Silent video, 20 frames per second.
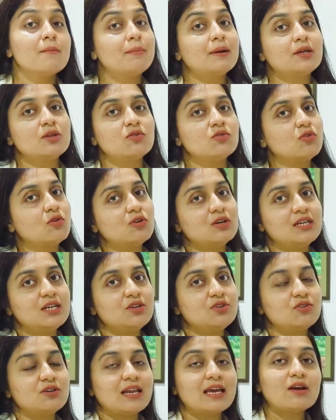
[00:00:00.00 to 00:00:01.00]
but you don't
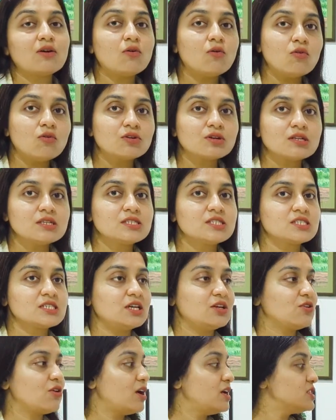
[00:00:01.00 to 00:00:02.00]
need to take oral
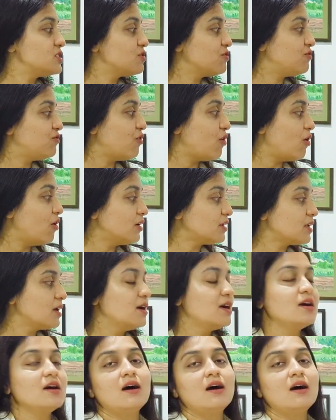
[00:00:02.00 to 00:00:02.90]
steroids for